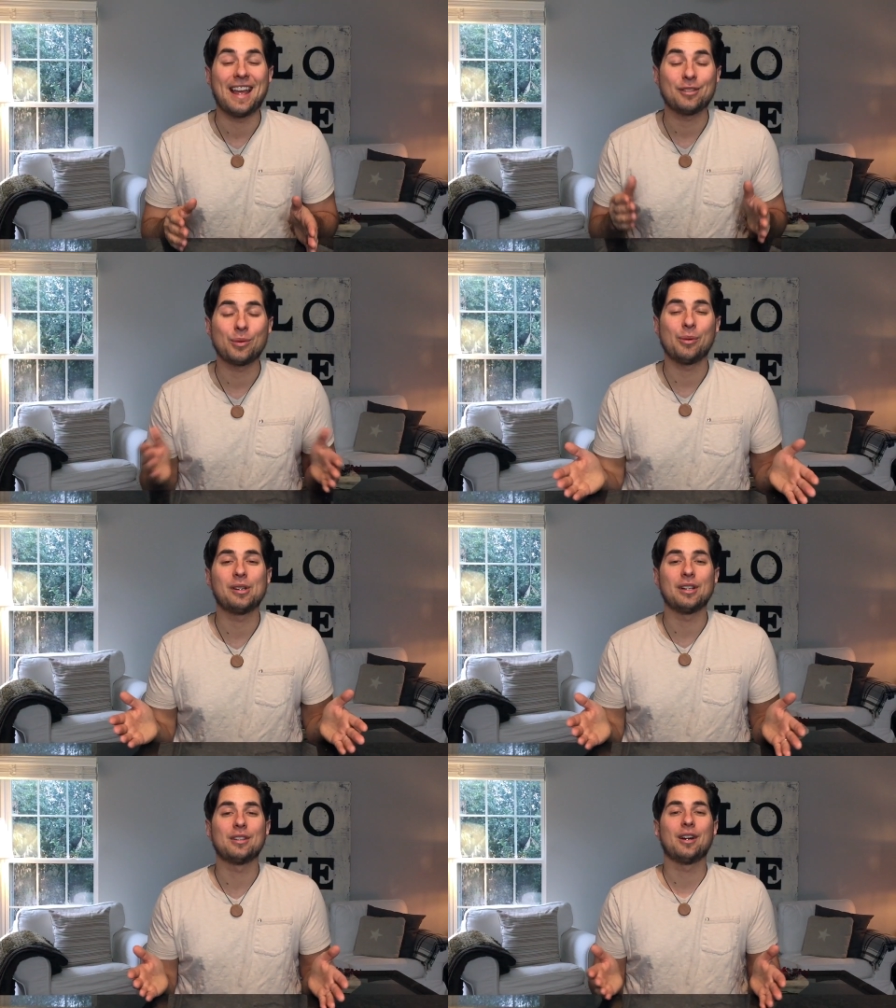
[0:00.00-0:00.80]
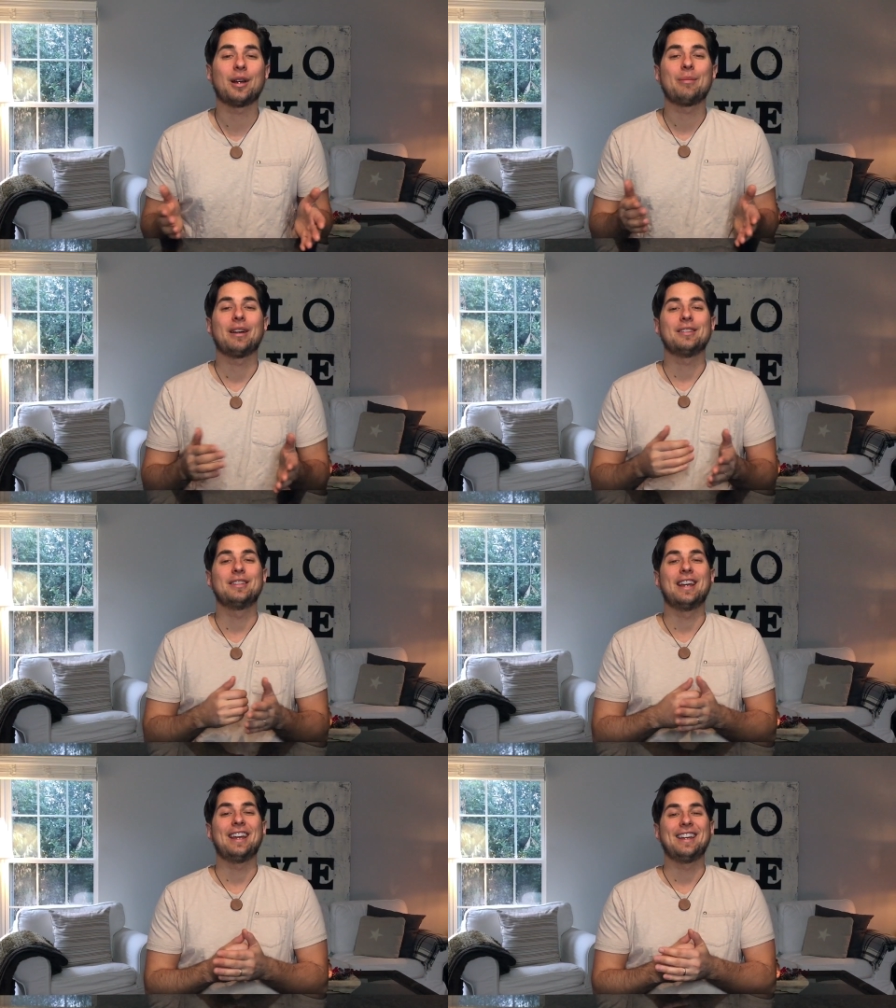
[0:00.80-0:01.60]
That's what we're going to talk about
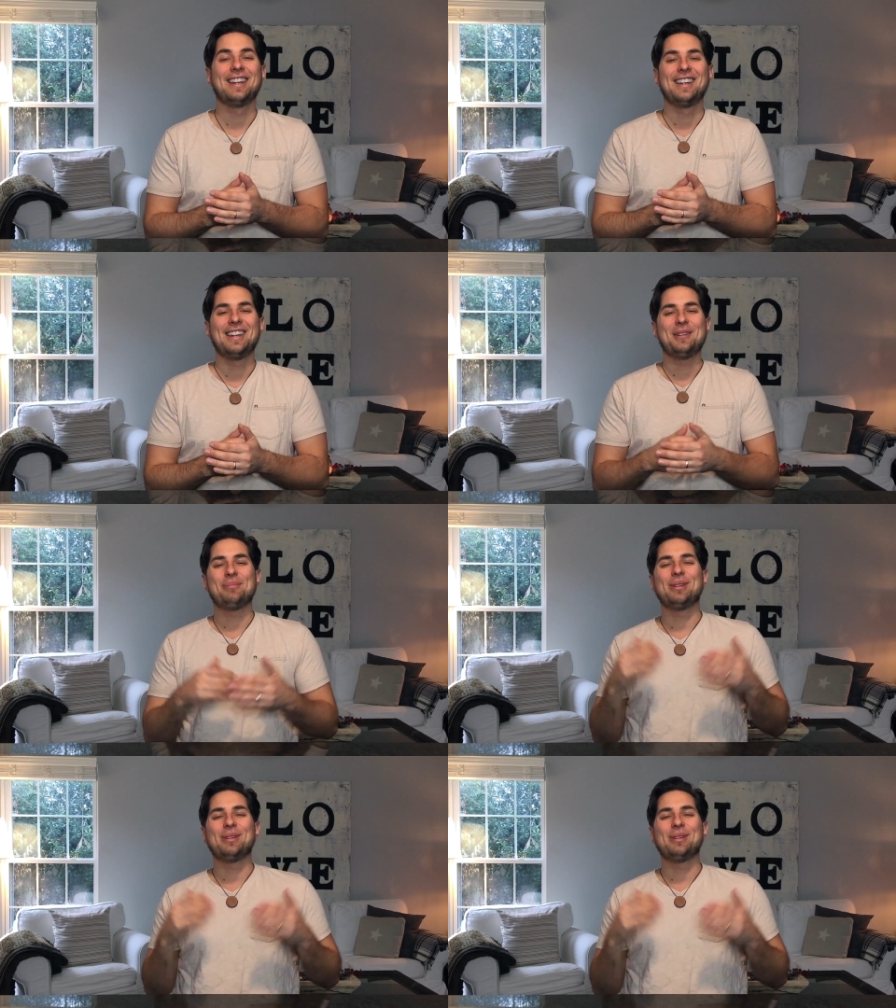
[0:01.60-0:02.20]
today.